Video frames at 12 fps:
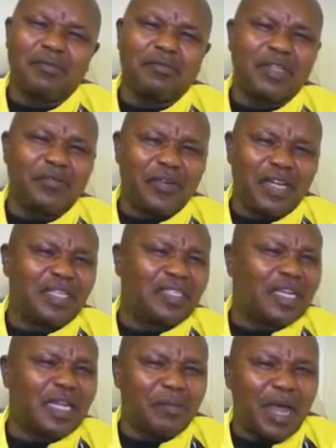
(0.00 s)
defending
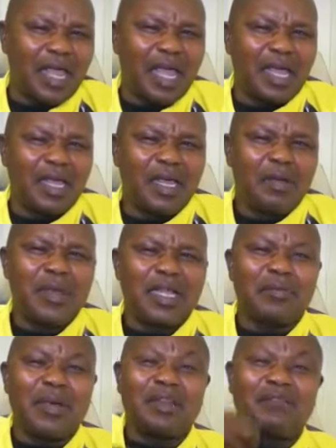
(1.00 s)
Jeremiah,
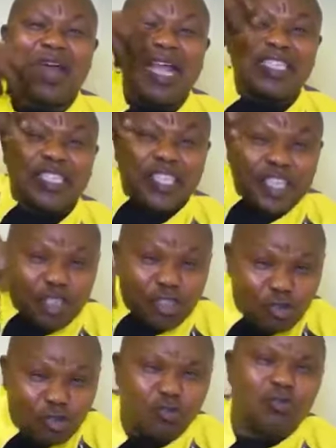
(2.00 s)
but I'm
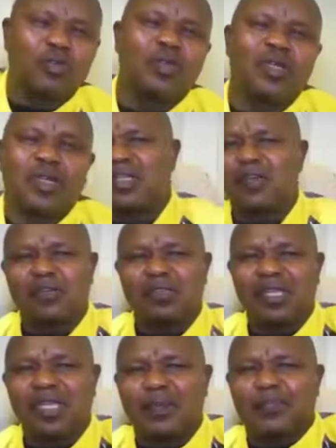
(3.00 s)
advising you. Not
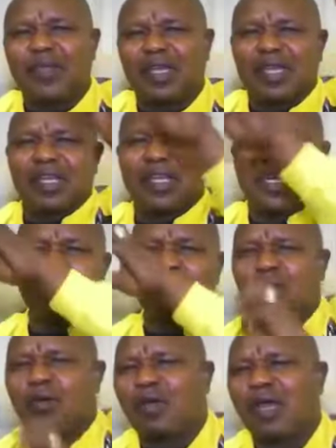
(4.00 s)
in a peak in the
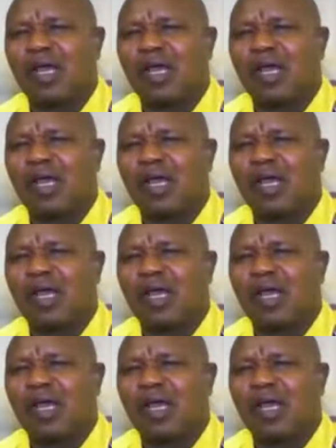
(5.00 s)
world.